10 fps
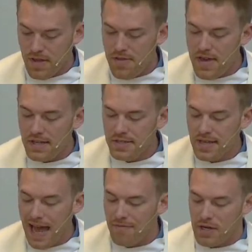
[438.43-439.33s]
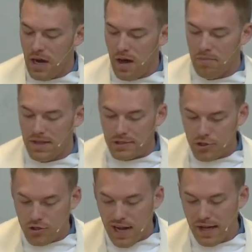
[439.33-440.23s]
These have come, these
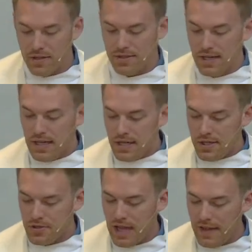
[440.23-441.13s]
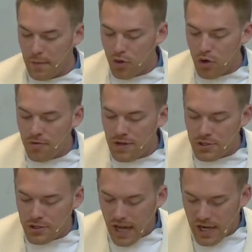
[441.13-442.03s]
trials, so that the
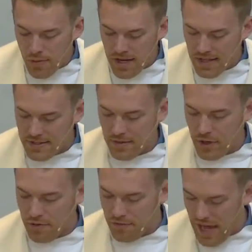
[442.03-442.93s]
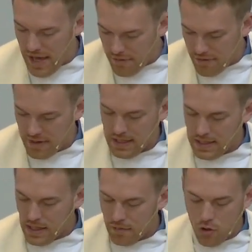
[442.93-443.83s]
proven genuineness of your faith,
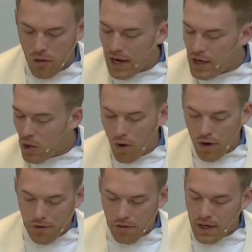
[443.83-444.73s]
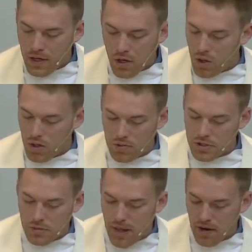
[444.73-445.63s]
of greater worth than gold,
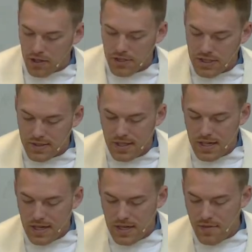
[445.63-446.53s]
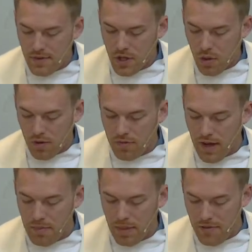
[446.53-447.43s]
which perishes even though
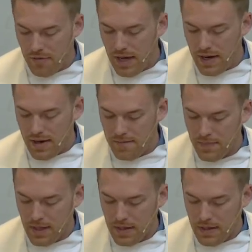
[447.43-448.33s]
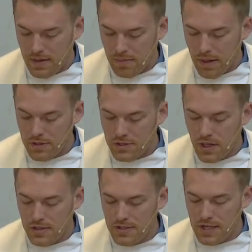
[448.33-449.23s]
refined by fire, may
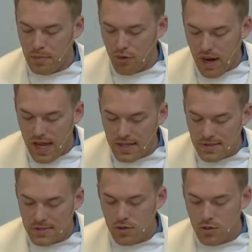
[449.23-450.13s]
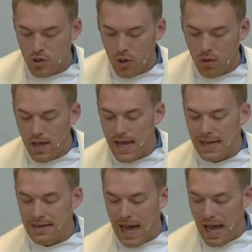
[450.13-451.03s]
result in praise, glory,
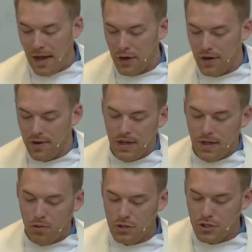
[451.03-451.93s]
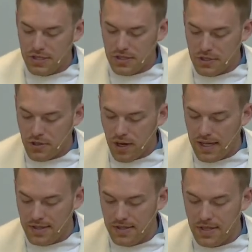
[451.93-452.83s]
and honor when Jesus
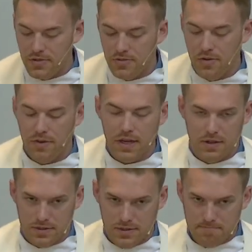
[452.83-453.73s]
Christ is revealed.